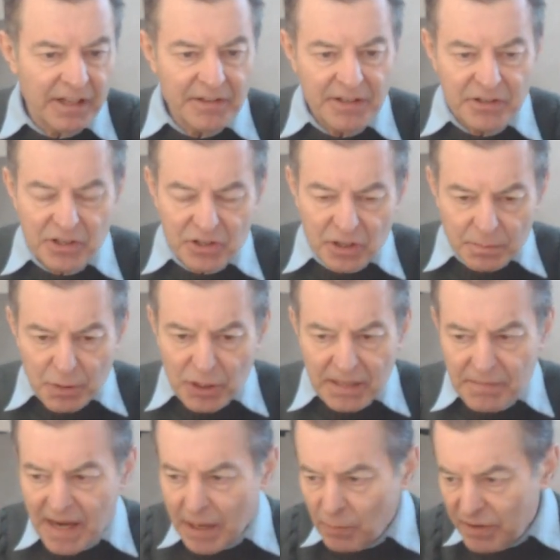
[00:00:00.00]
this is the
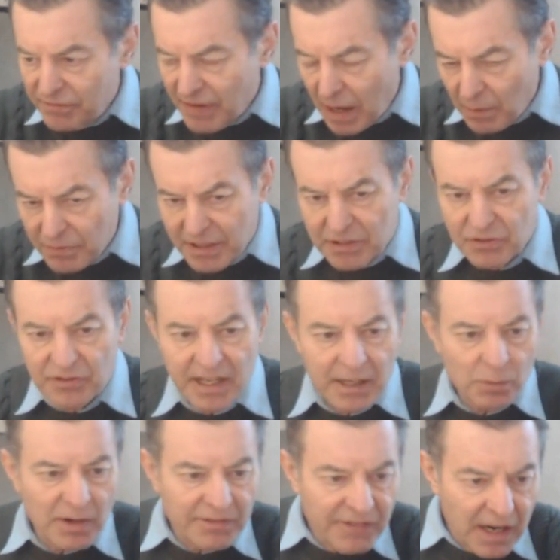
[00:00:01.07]
boogeyman. We found this
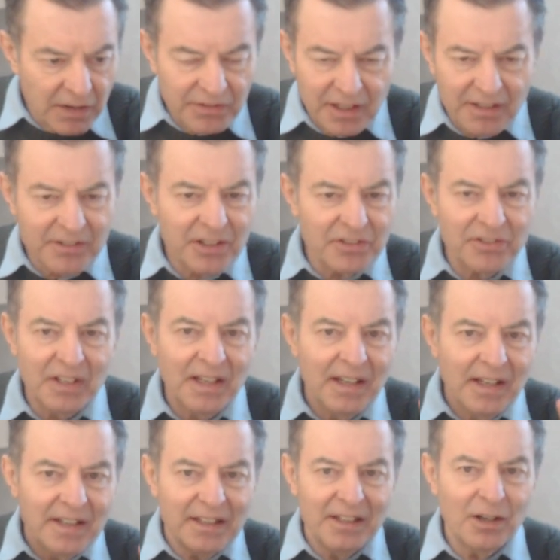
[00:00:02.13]
thing. They're just,
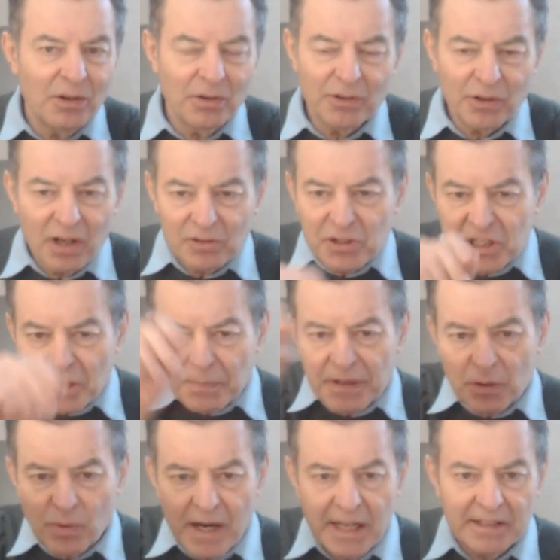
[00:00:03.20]
you know, they're all
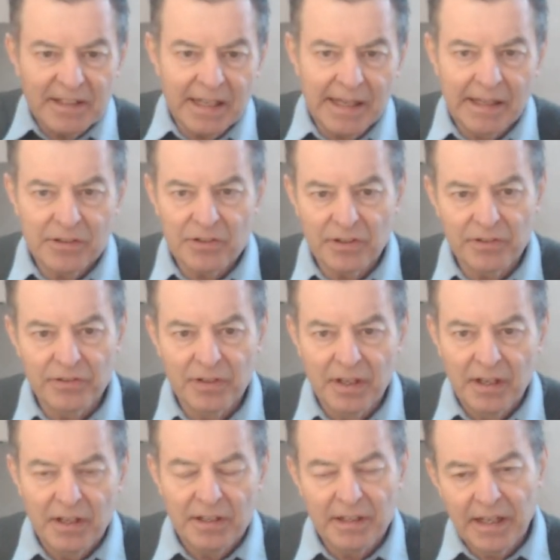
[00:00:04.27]
chipping away at the edges.
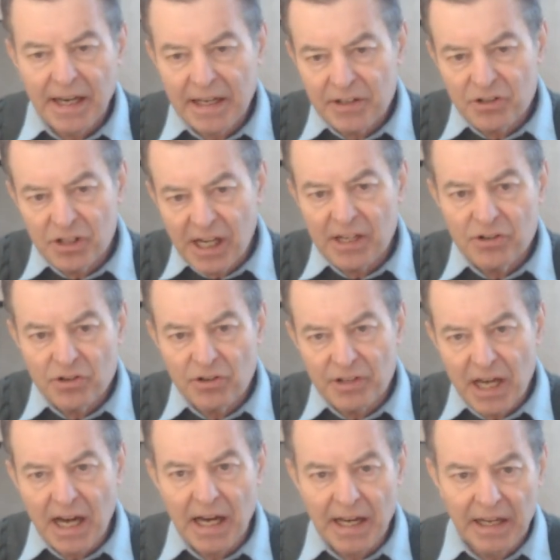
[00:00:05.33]
You got to change your
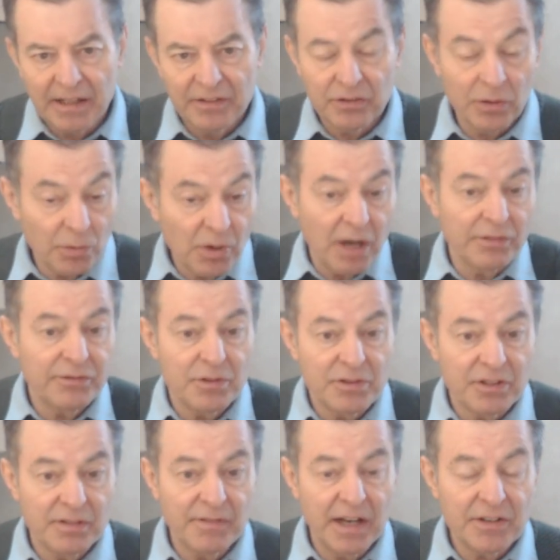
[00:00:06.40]
diet to raw
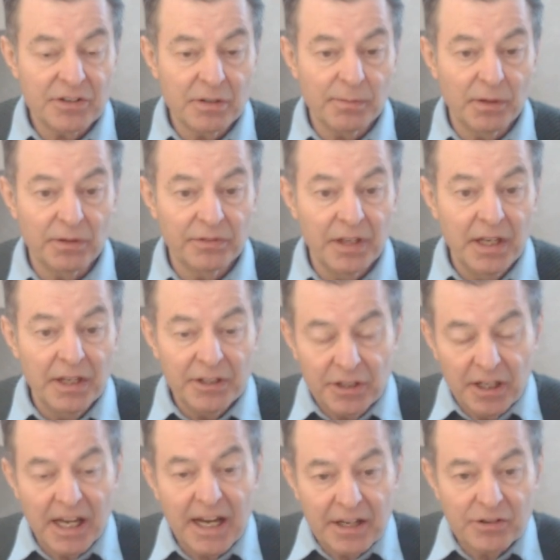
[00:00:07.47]
fruits and vegetables.
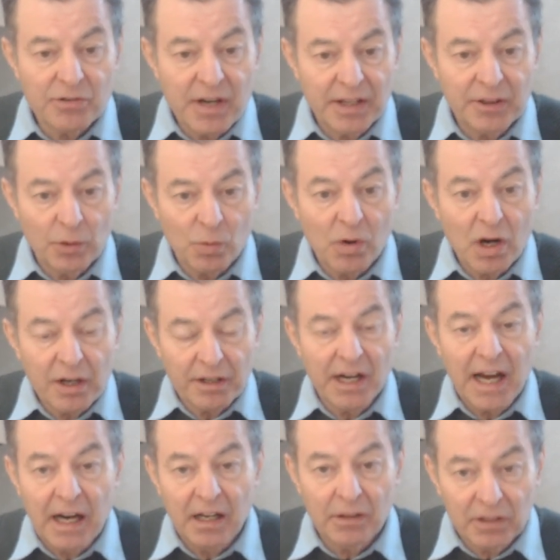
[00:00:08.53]
You got to drink the water,
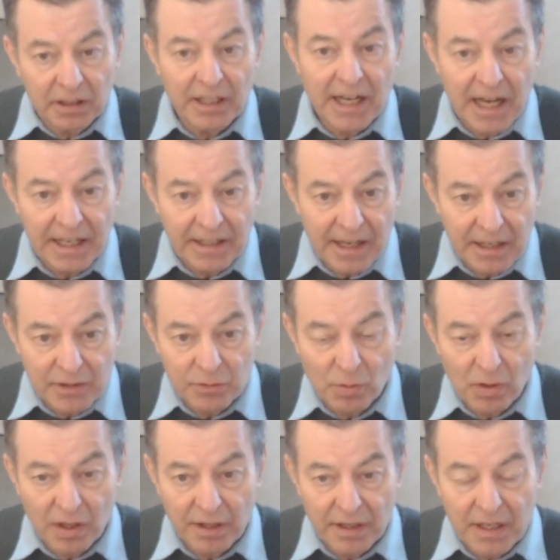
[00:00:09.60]
alkaline ionized
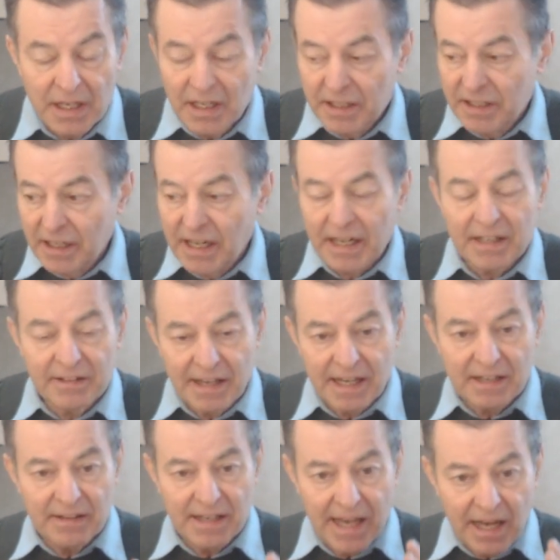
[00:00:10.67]
water. You got to
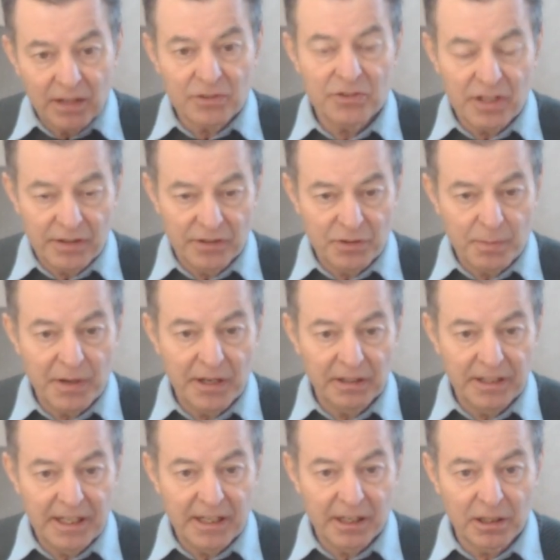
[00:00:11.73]
take the algae, the
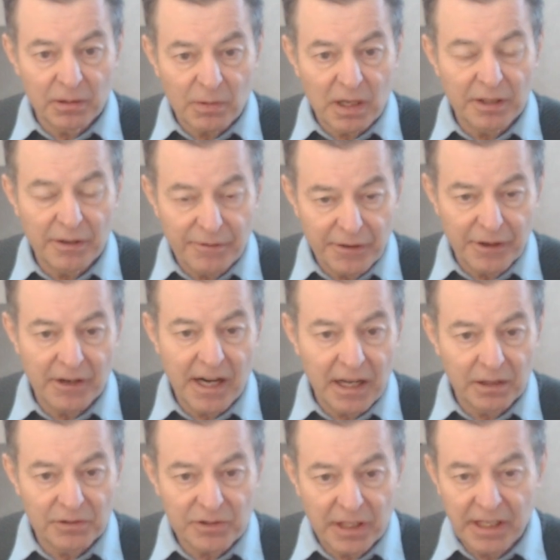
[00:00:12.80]
spirulina and chlorella for your
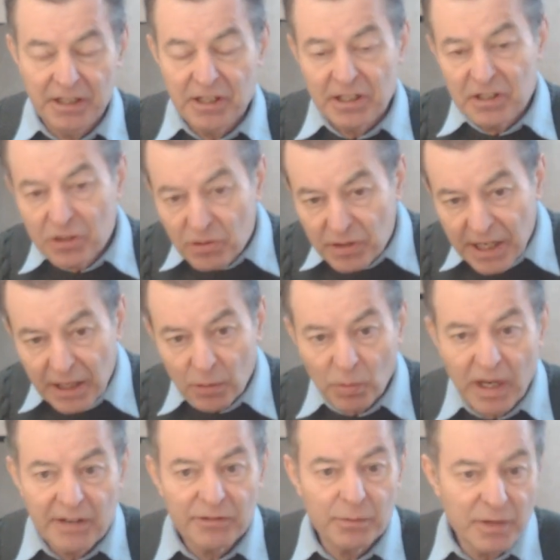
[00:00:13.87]
algae. And then you get
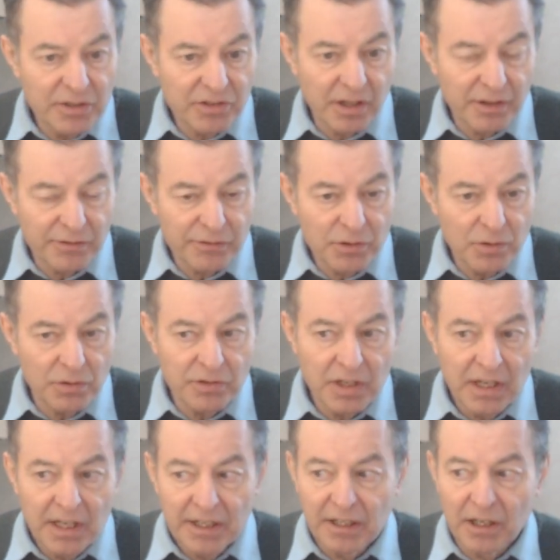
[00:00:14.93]
away from these other foods.
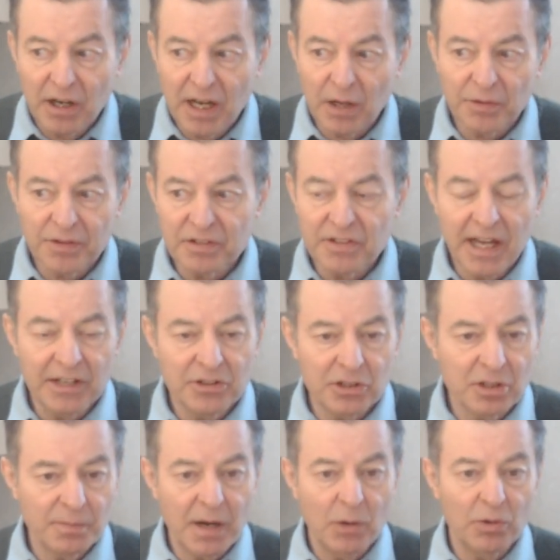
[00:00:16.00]
You know, health is not
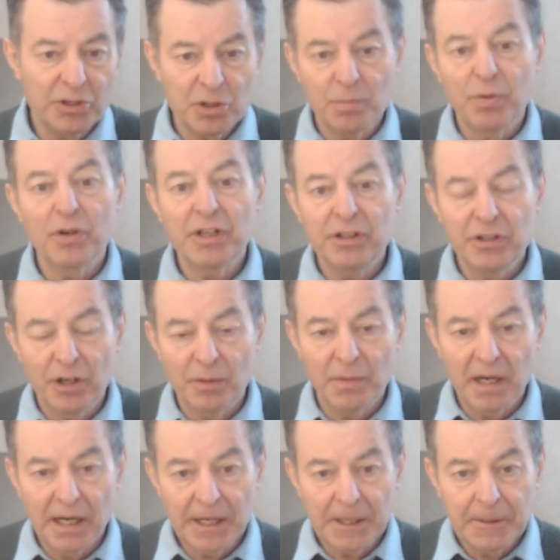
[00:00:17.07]
just about what you put into your
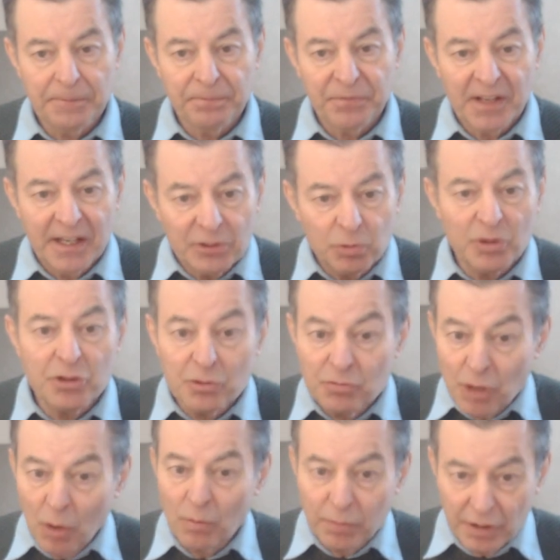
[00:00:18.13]
body. It's what you
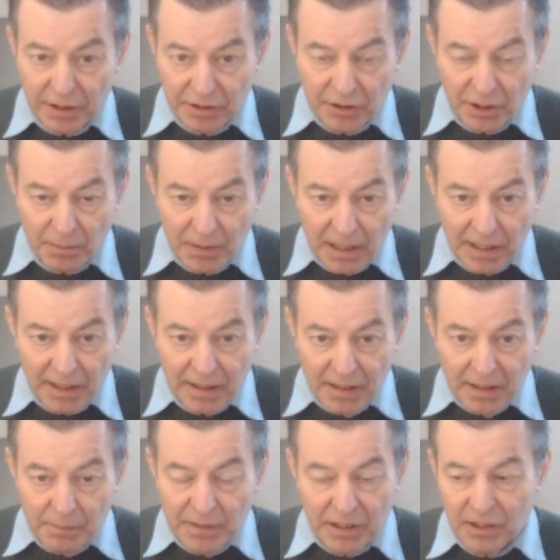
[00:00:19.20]
don't put into your body.
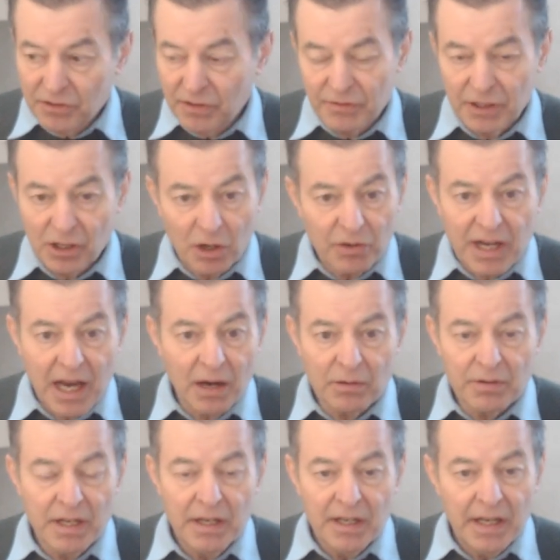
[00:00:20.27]
Because if you go
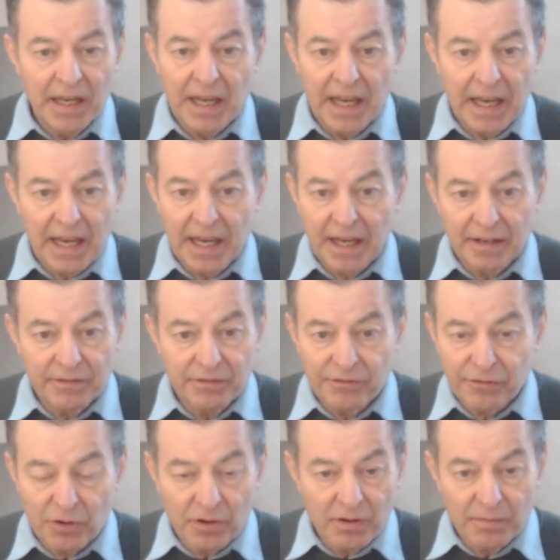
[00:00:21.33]
down and
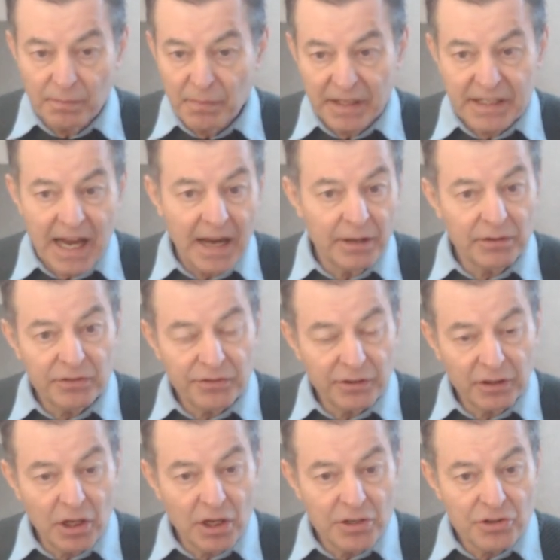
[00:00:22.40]
for McDonald's
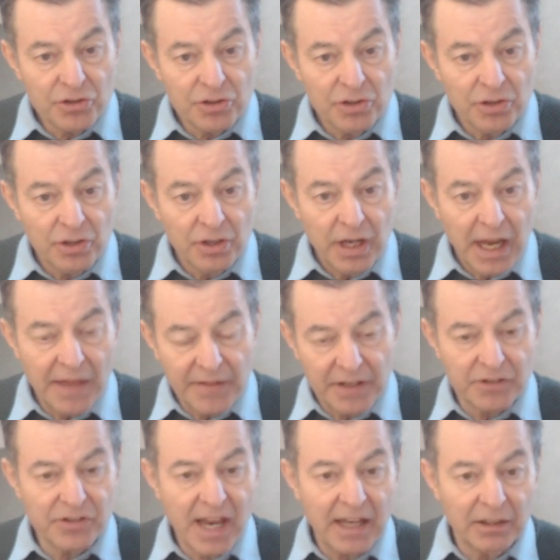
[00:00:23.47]
for lunch and then
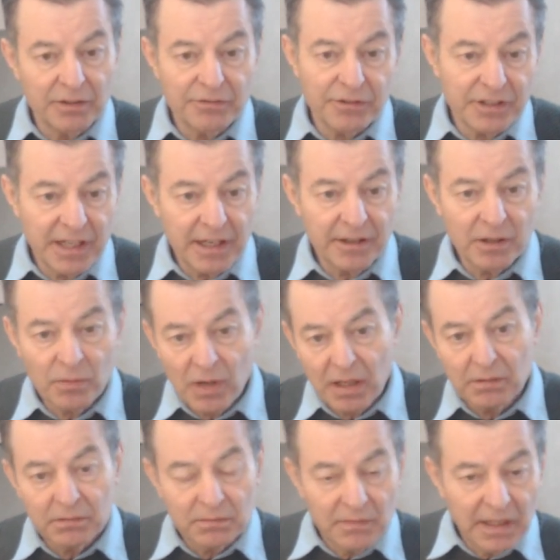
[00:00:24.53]
a salad for dinner,
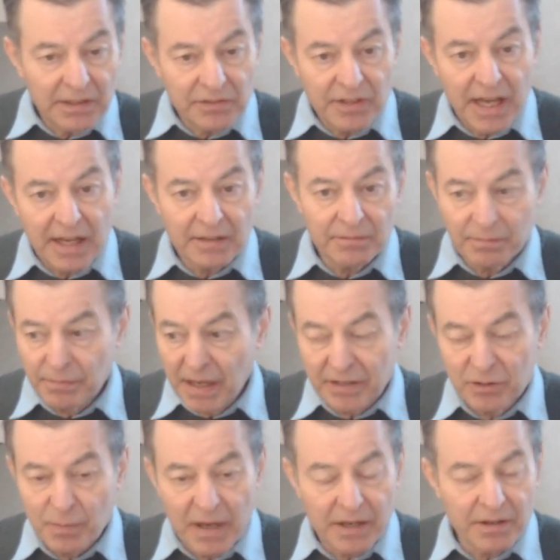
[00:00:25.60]
well, it's
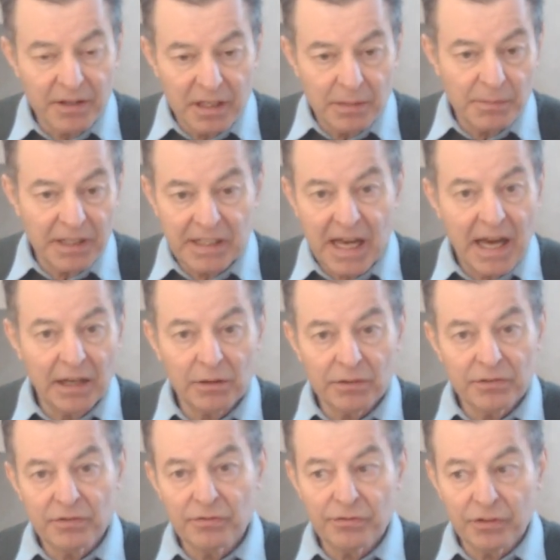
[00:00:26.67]
better than a
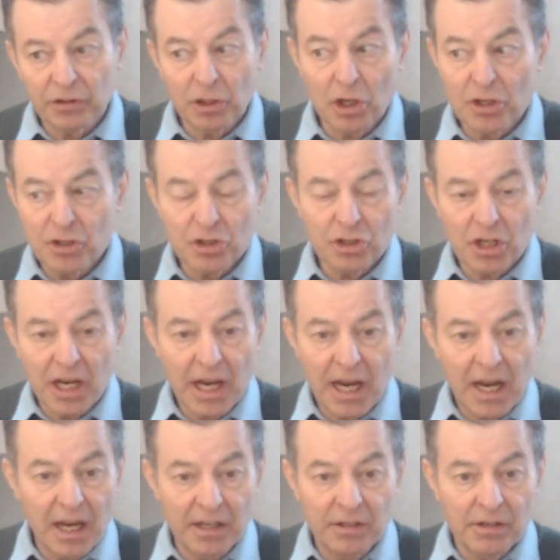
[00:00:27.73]
McDonald's for lunch
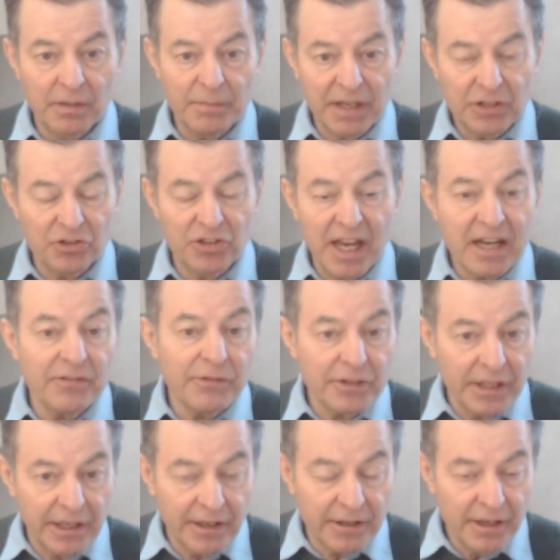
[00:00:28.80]
and a big steak for
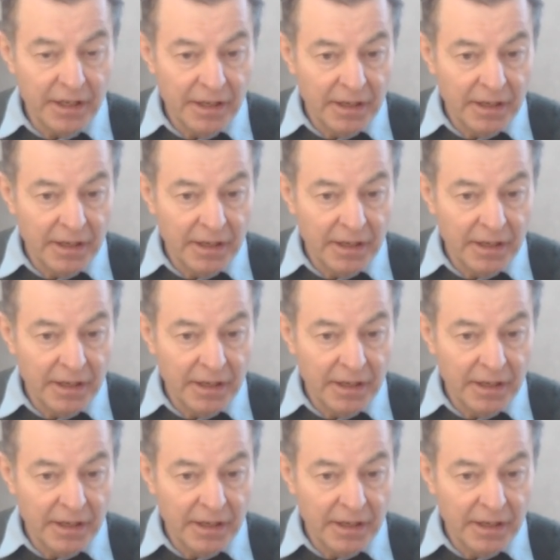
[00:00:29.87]
dinner,